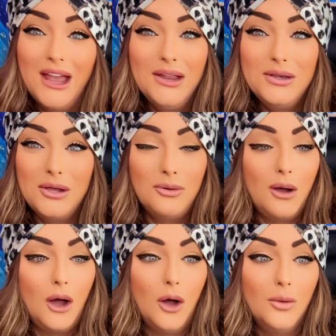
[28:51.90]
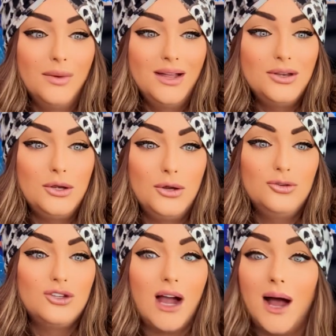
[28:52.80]
New home, new
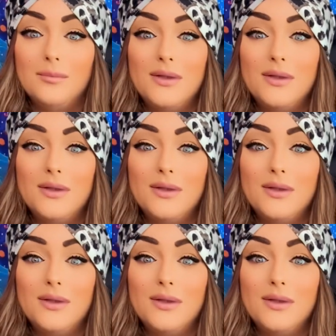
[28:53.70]
job.